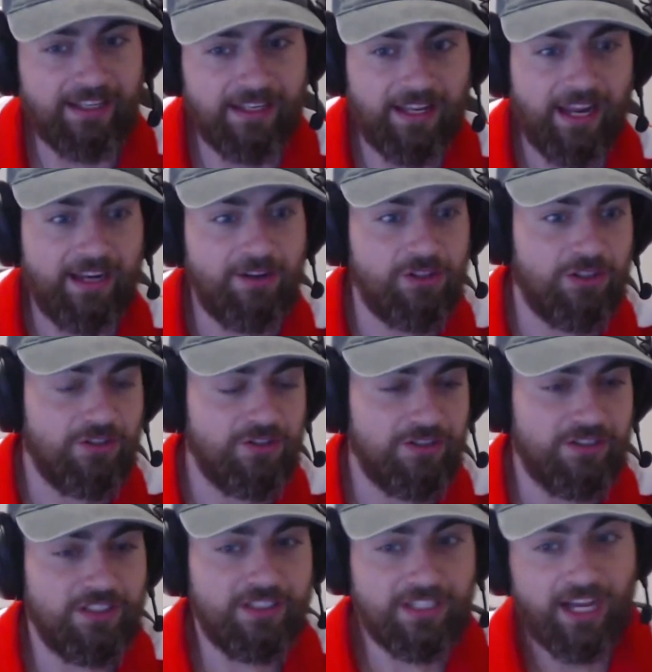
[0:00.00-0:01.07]
Eddie Jones's
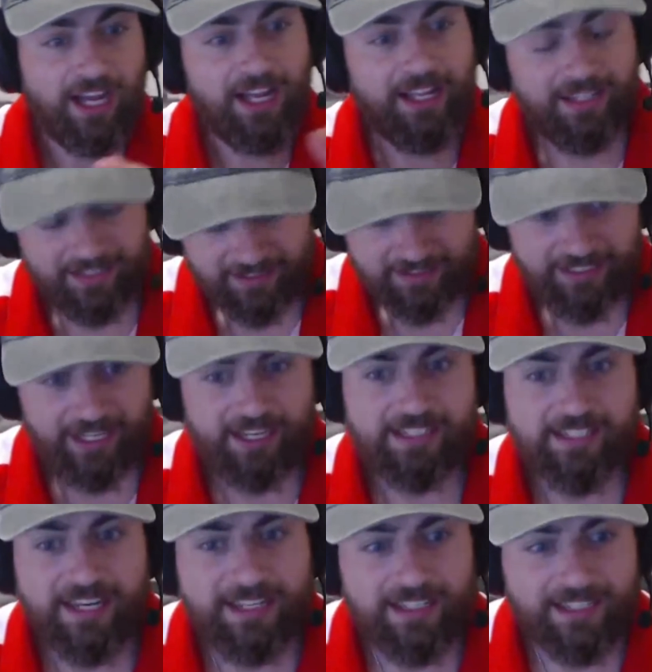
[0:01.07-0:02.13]
entire second
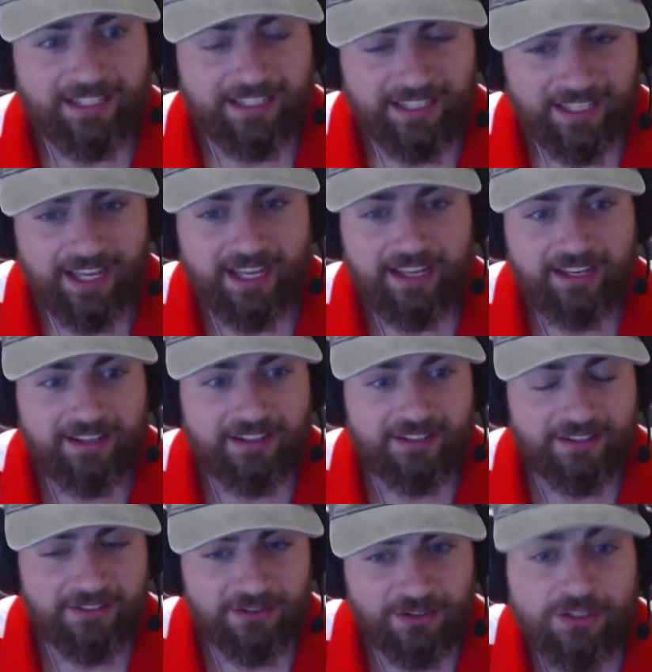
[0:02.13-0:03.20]
tenure, he had
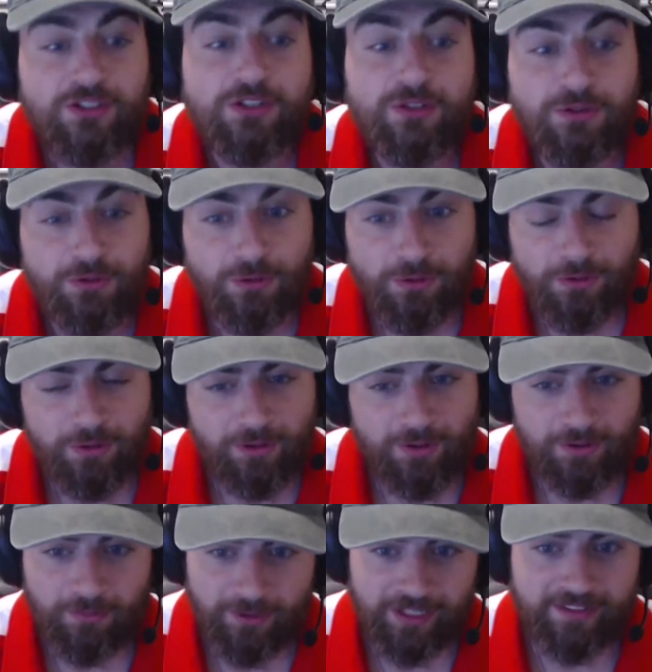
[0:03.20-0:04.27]
2
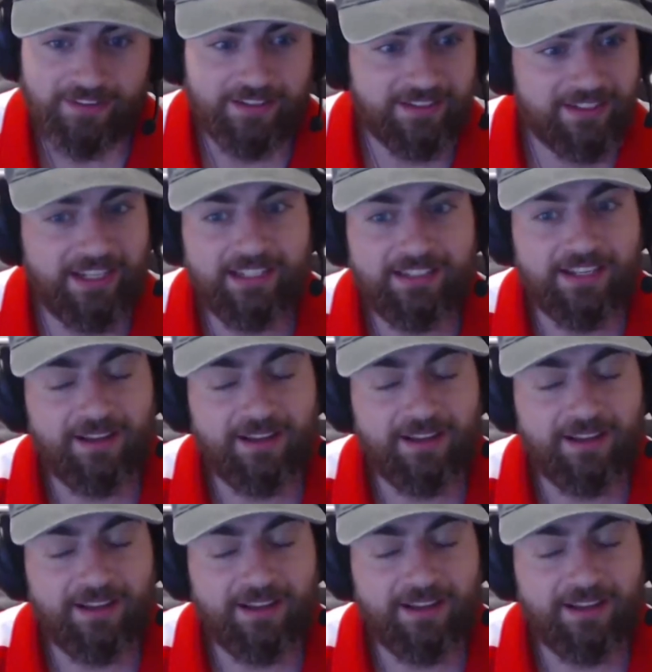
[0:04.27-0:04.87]
wins the entire time.